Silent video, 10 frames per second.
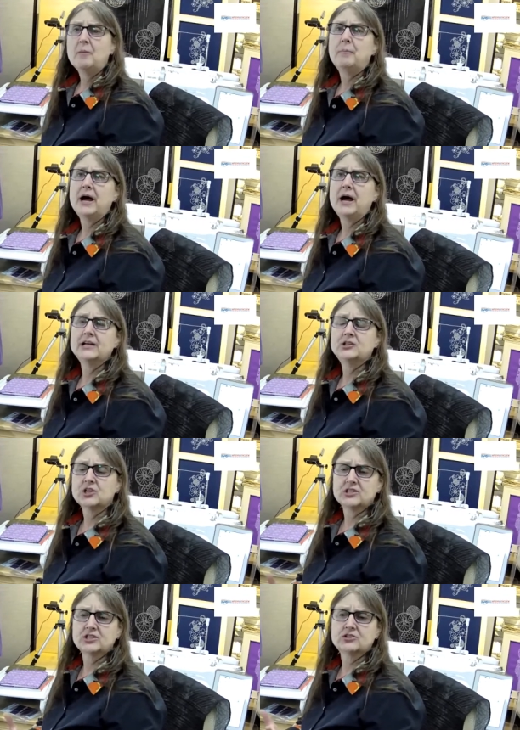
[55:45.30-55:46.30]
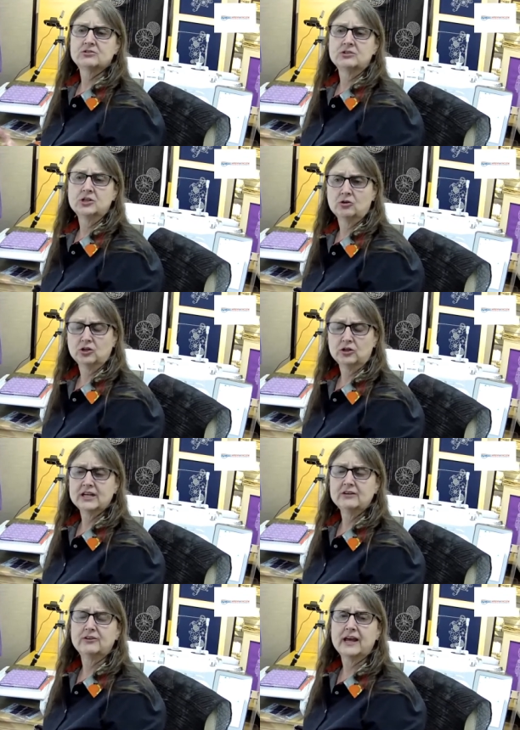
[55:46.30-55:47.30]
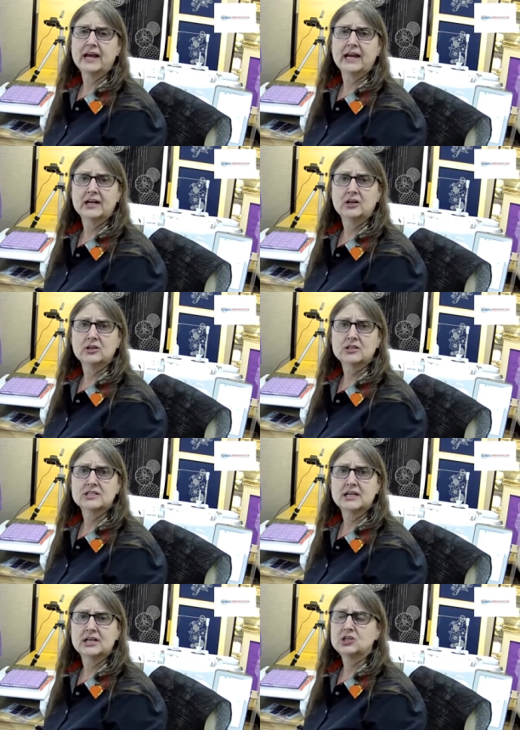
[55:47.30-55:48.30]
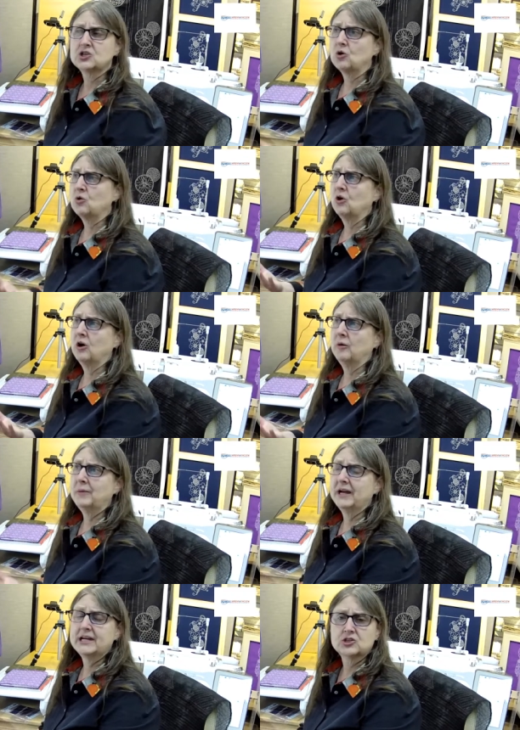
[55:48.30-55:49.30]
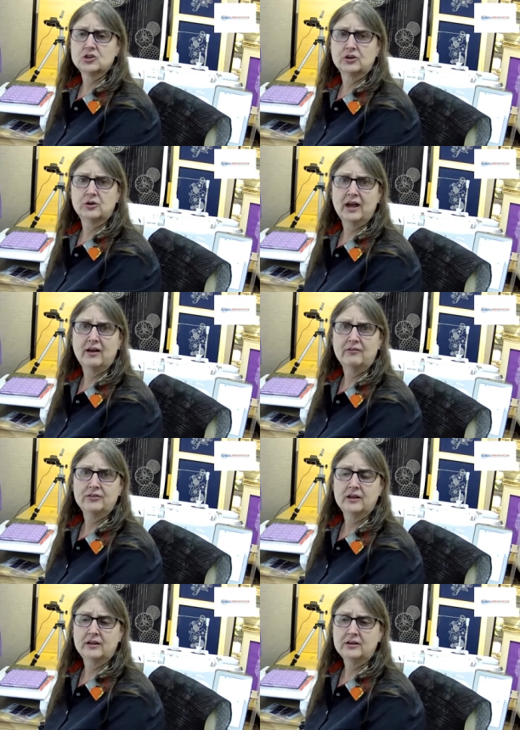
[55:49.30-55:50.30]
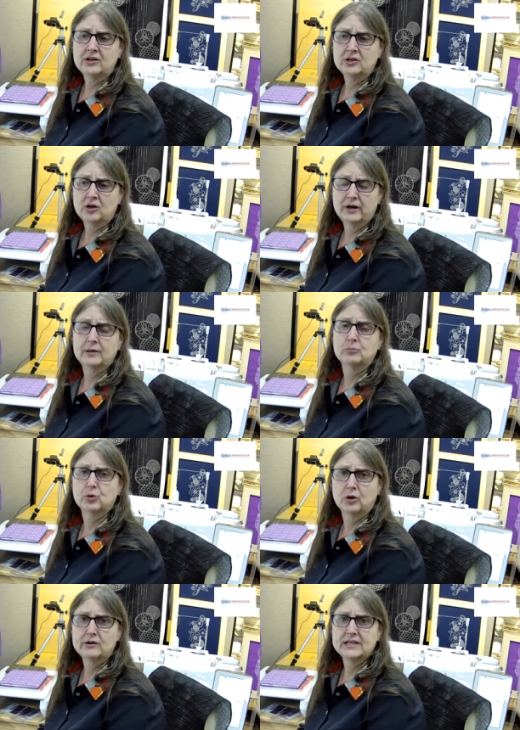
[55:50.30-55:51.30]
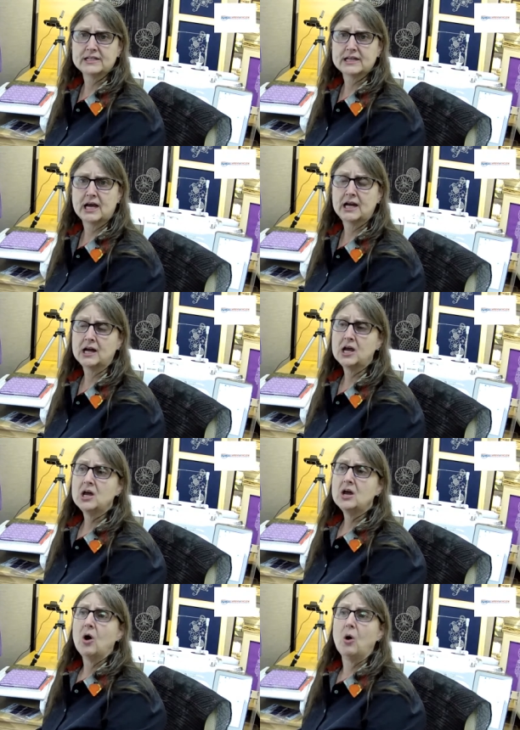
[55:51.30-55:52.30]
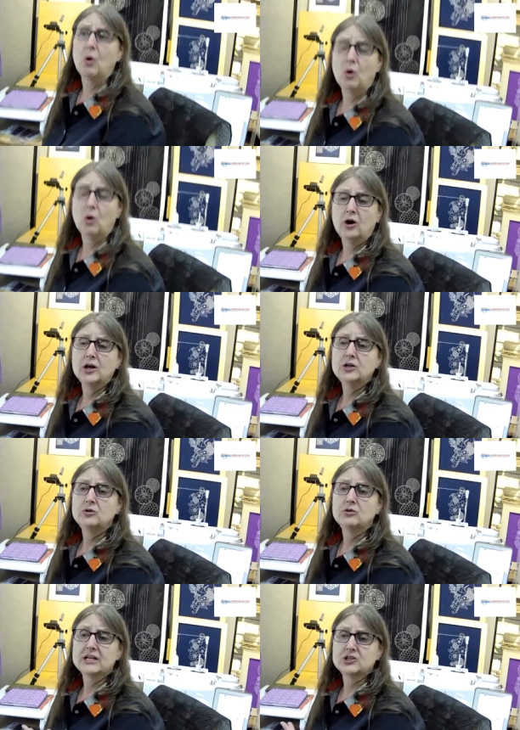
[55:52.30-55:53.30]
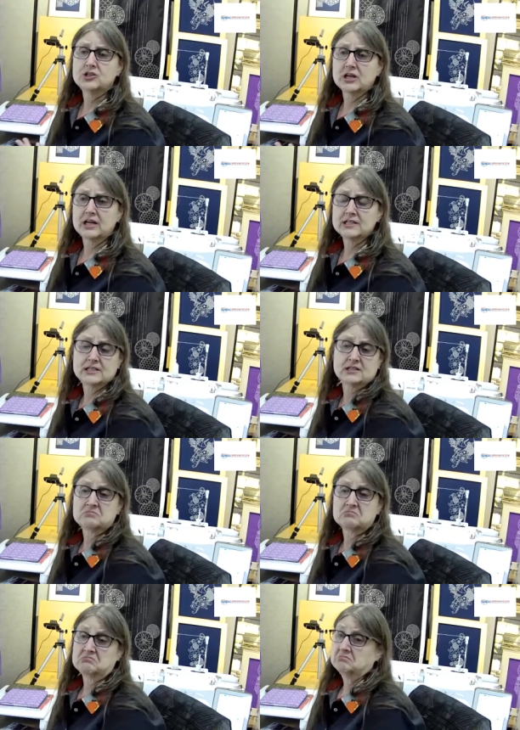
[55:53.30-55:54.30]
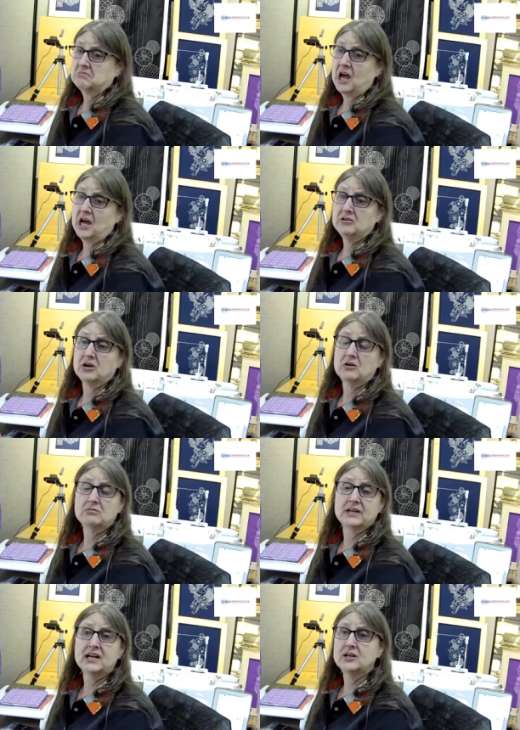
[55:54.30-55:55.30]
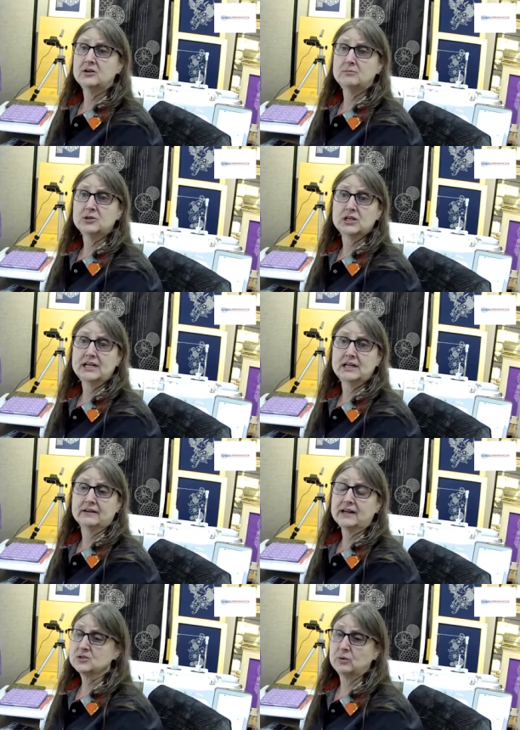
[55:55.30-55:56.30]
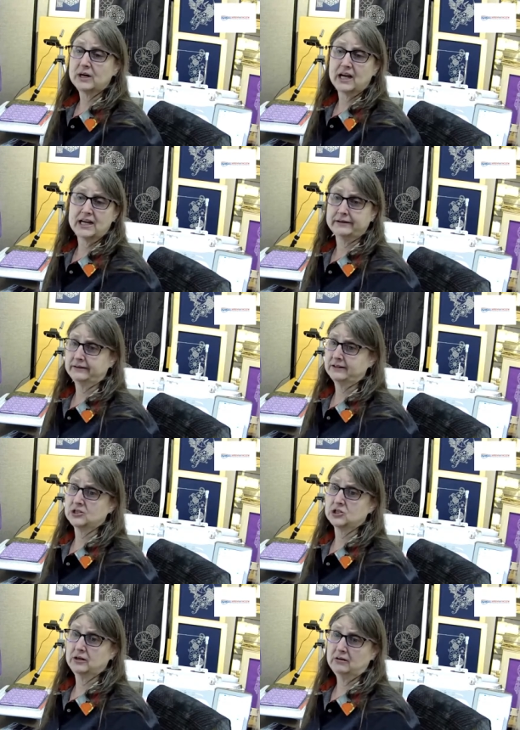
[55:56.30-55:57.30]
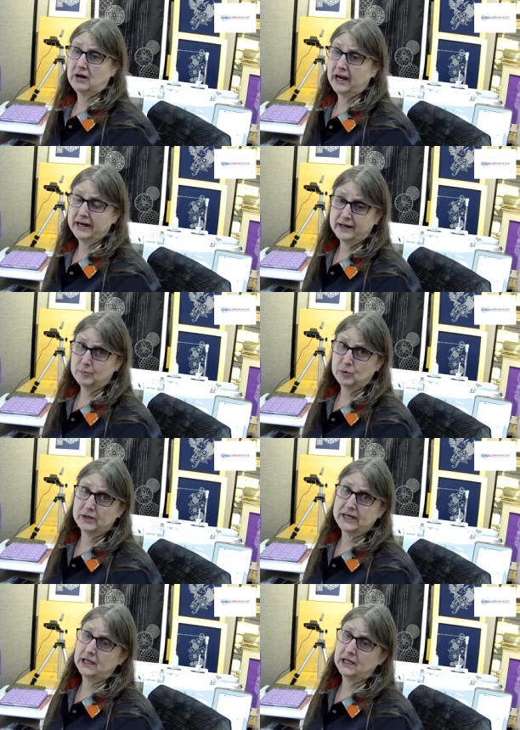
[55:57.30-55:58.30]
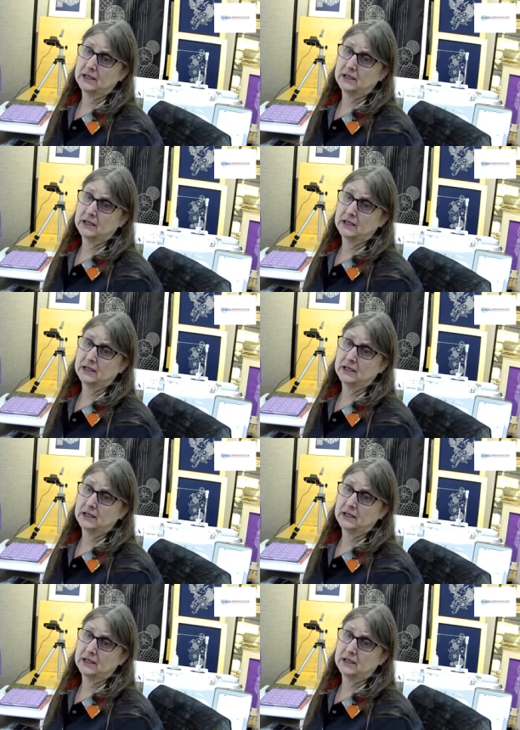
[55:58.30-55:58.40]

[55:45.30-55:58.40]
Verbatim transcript: by just, you know, looking for that hand look stitch or making sure you have the, you know, an embroidery design or you can just I don't know, get a new machine. That's what I did this year. I got a uh-huh. Bernina